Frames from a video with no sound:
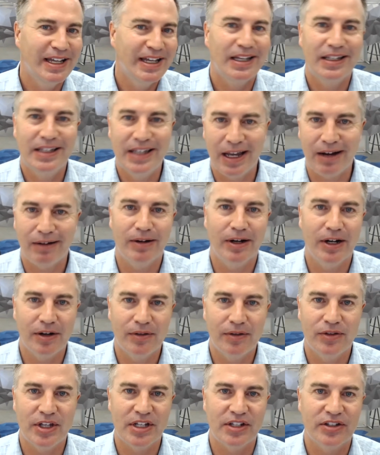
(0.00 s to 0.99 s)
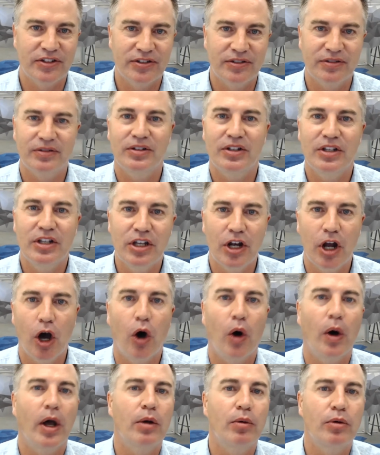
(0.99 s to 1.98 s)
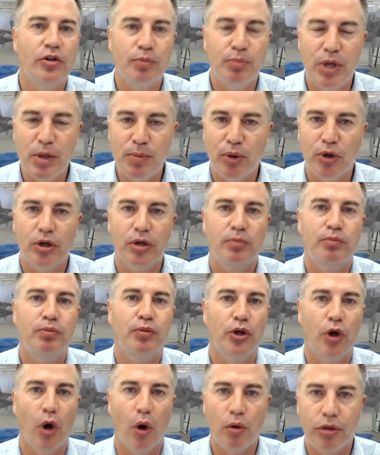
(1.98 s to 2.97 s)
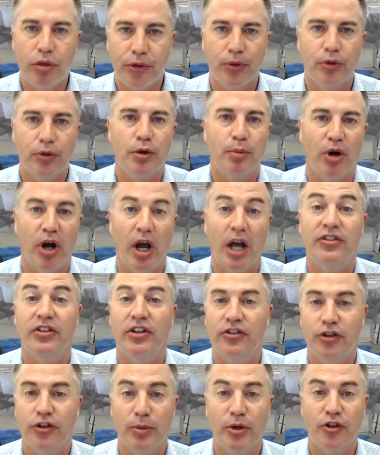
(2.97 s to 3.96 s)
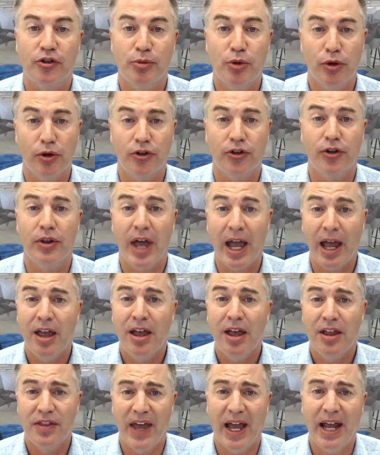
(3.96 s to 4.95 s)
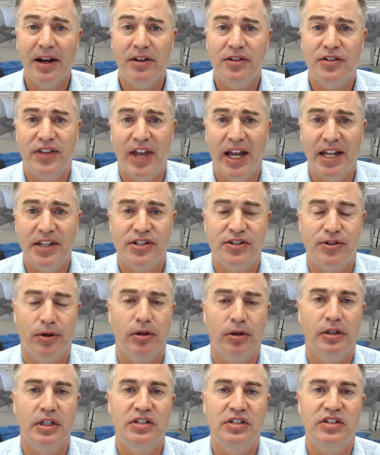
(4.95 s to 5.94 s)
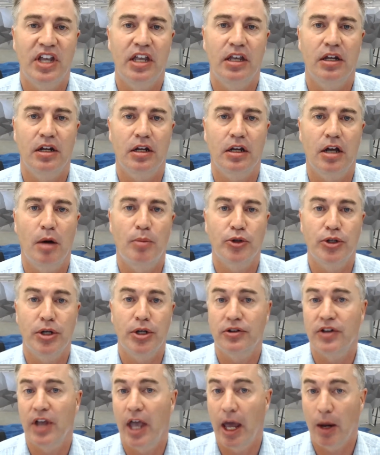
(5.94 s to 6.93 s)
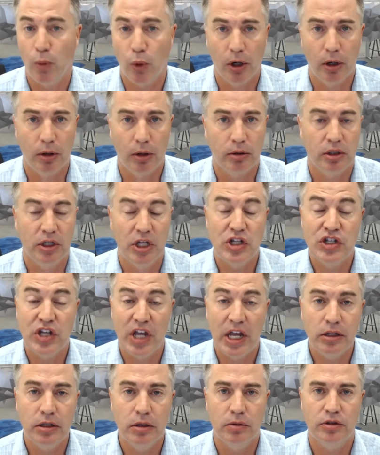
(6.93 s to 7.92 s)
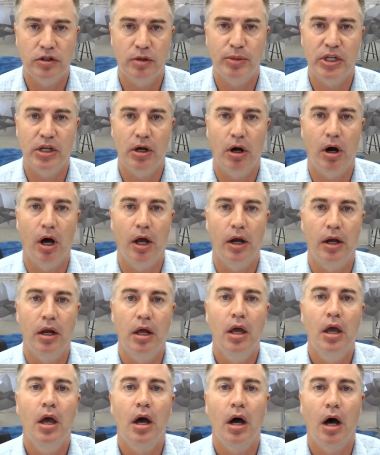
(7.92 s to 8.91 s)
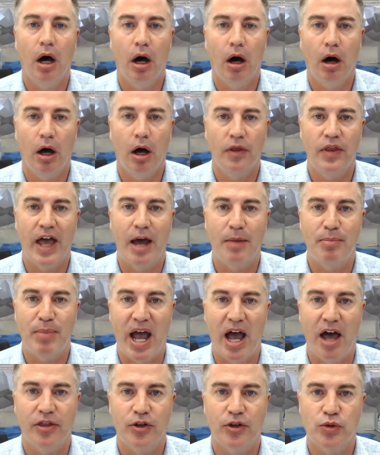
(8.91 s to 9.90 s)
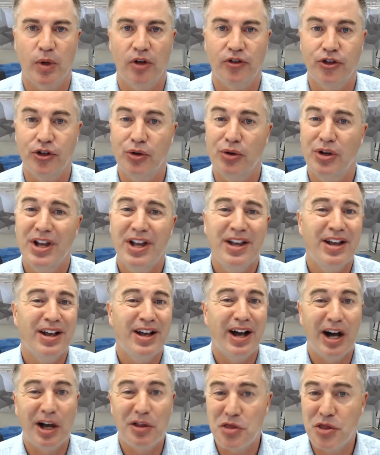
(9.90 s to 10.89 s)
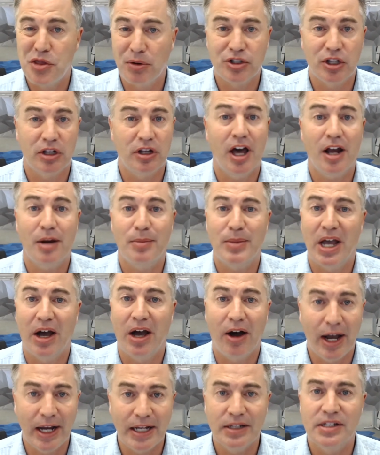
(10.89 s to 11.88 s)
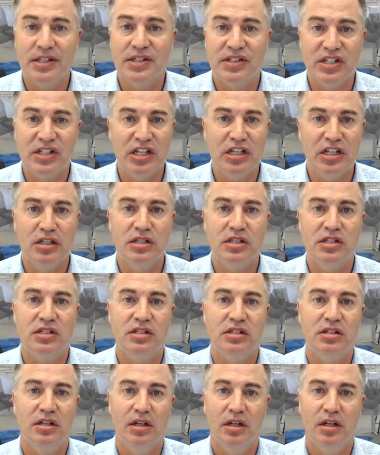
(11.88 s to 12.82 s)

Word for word: get rid of this, you know, it would people could go through the process so much smoother. So that that is that's certainly taken a couple years, and we're continued to be on uh, on that path as well too. Uh, there was a lot of behind the scenes